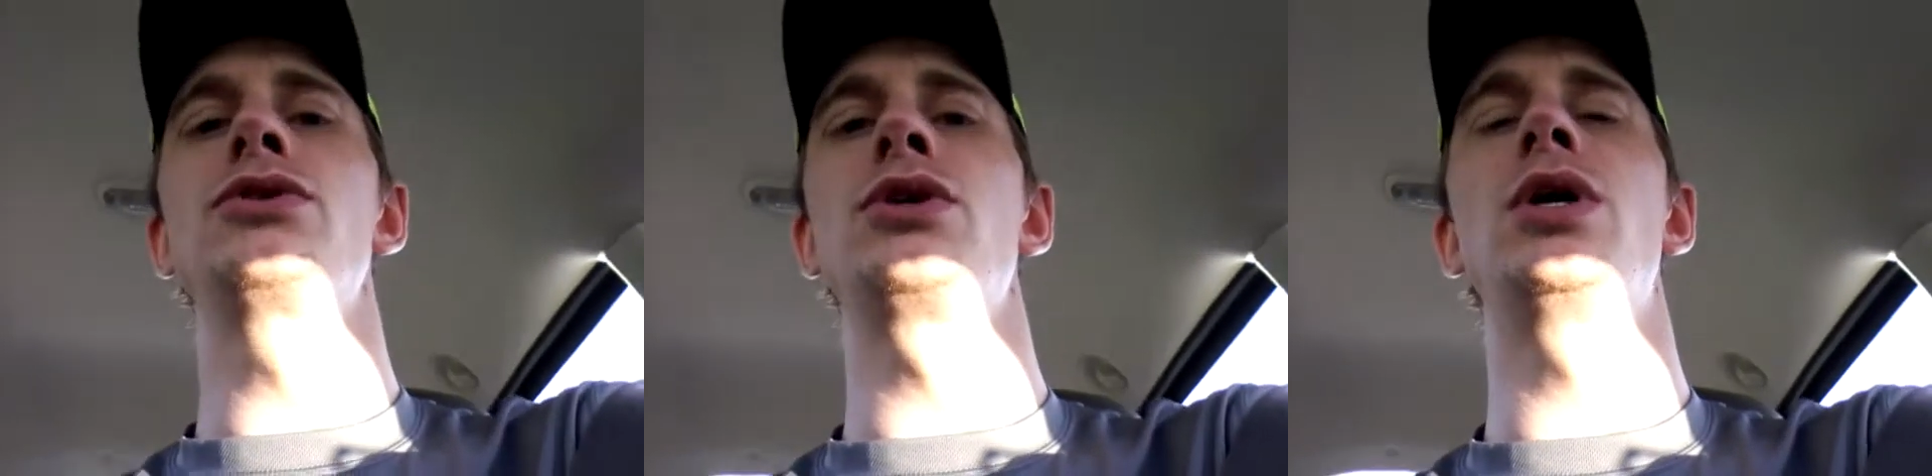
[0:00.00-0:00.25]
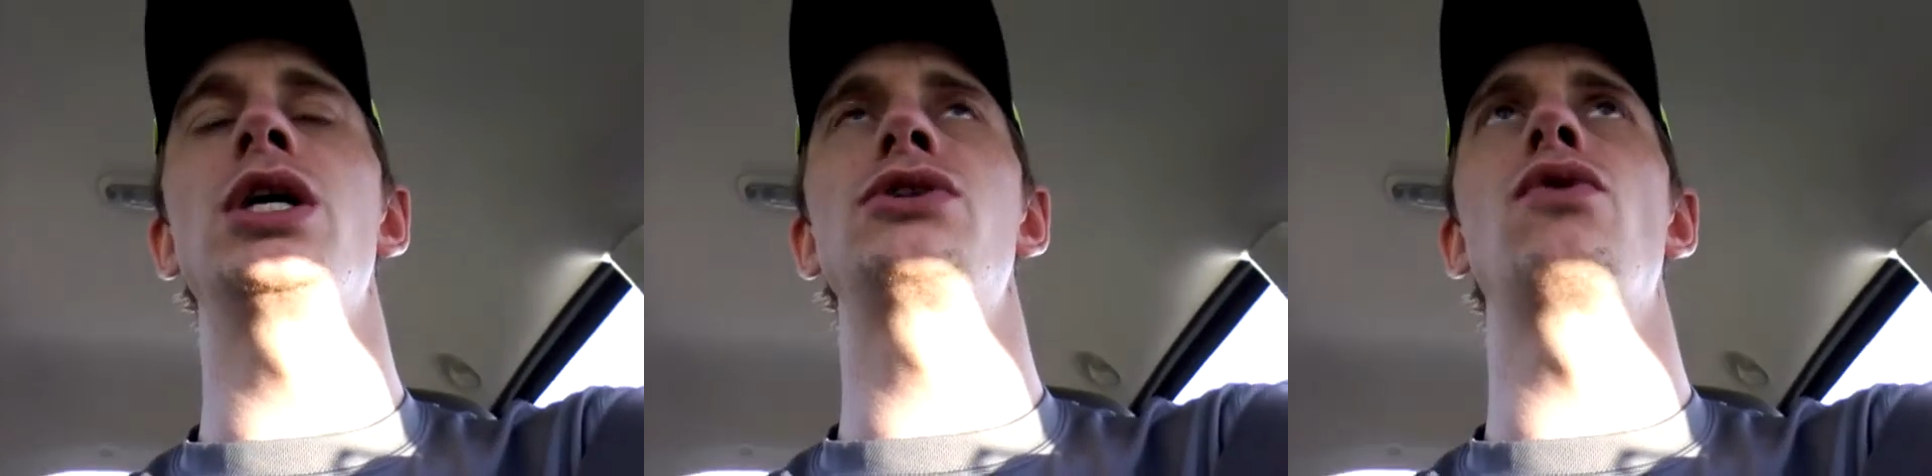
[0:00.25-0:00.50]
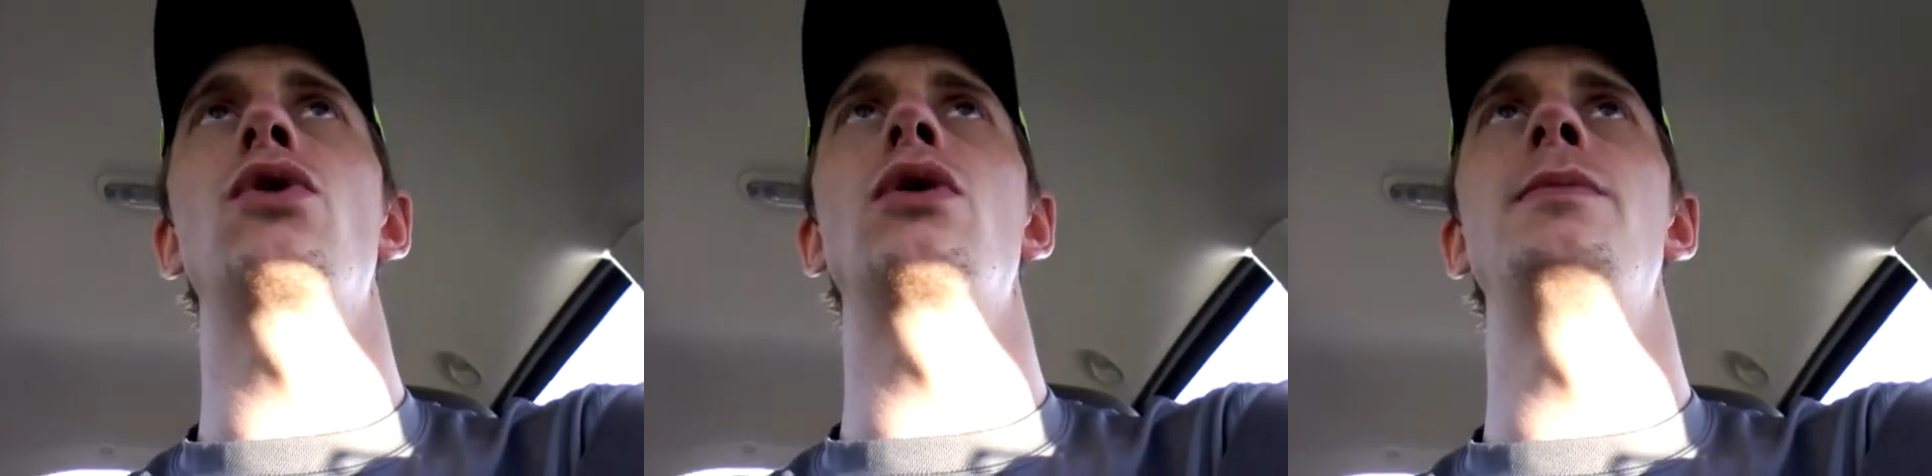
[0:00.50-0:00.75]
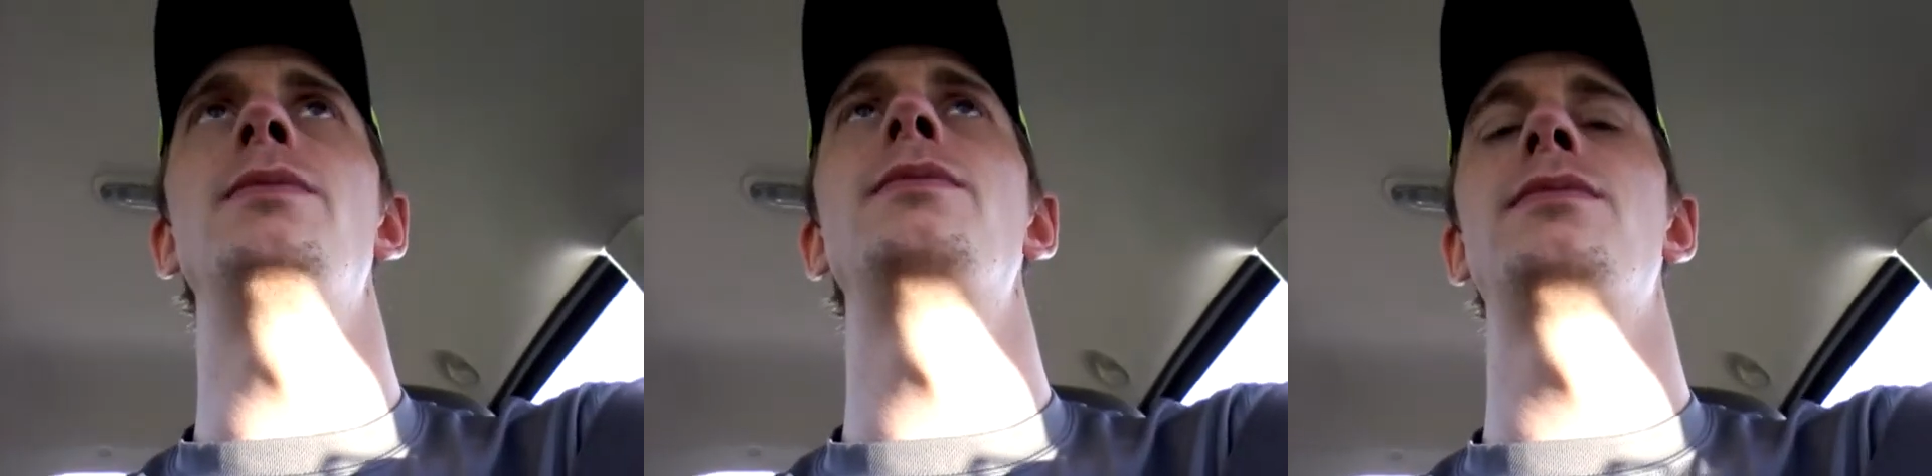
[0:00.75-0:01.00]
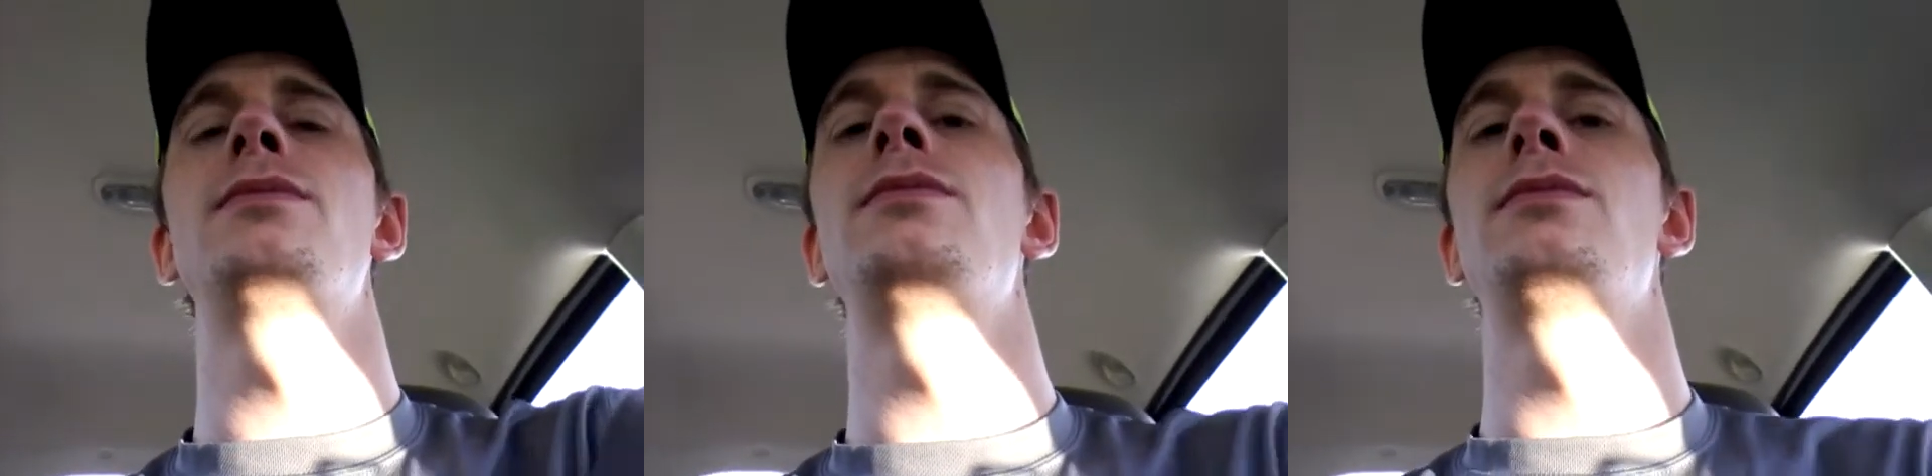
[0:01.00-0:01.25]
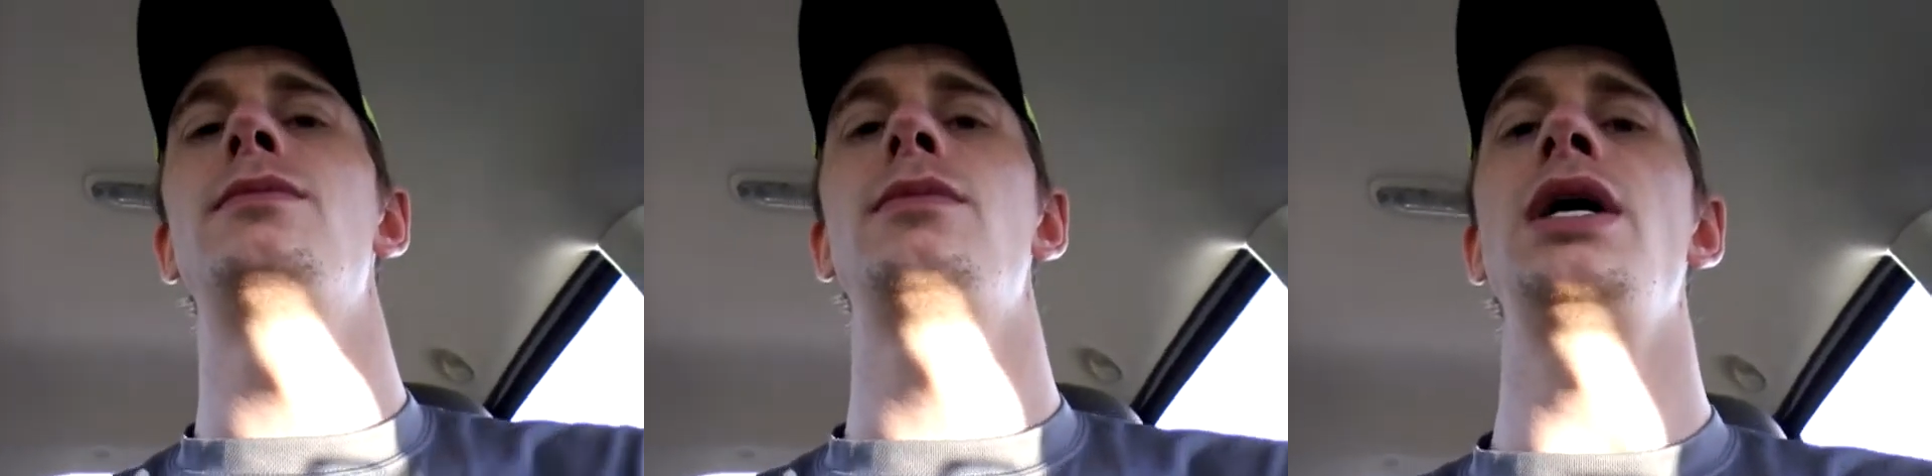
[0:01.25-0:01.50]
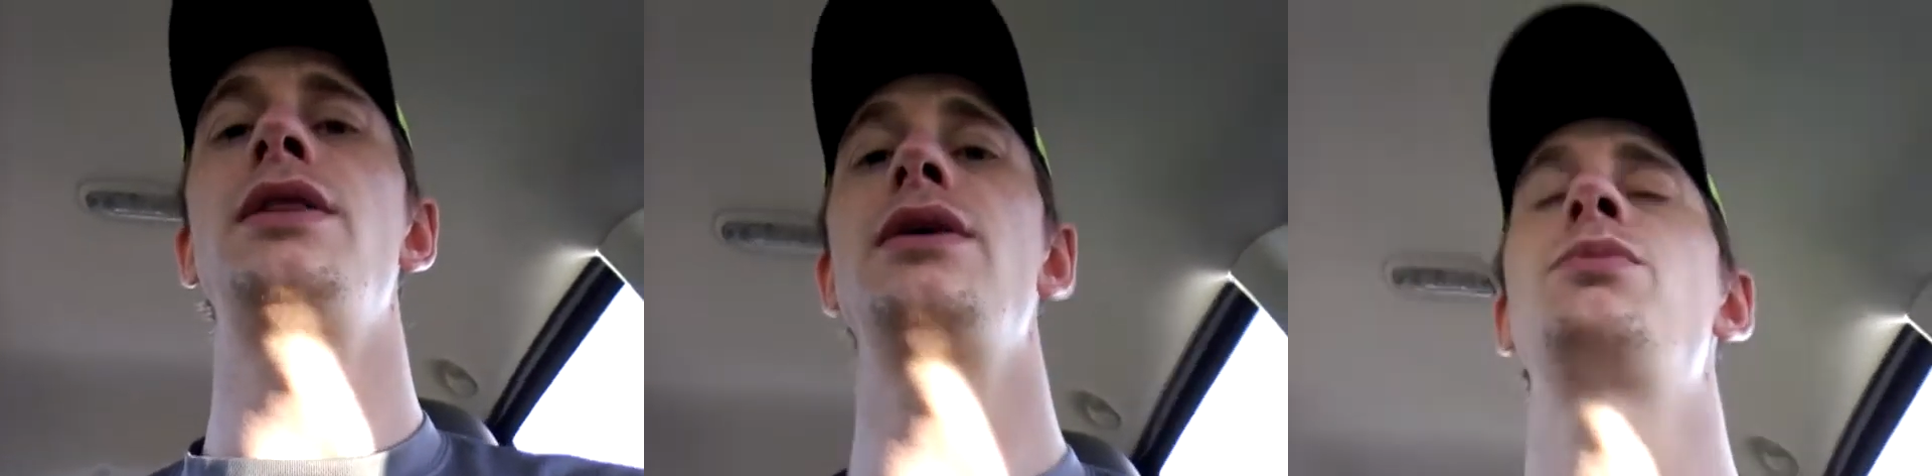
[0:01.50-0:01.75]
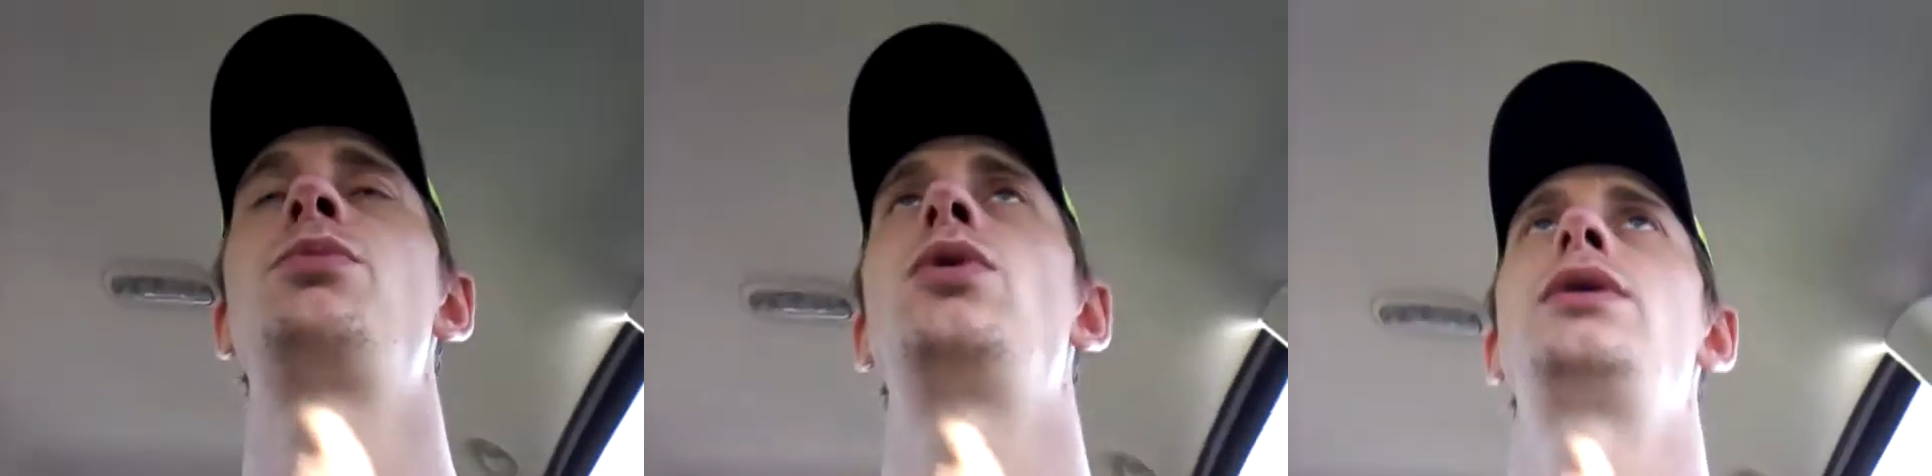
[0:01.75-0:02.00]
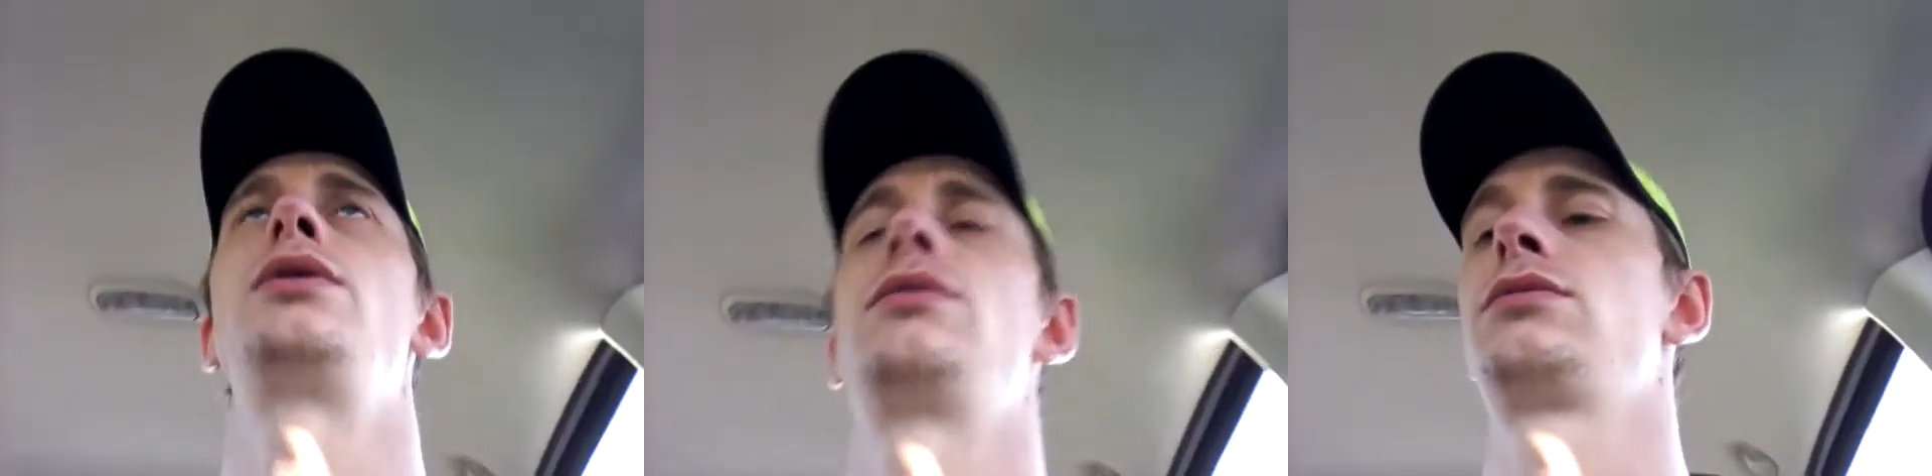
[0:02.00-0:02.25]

too much for him at this point.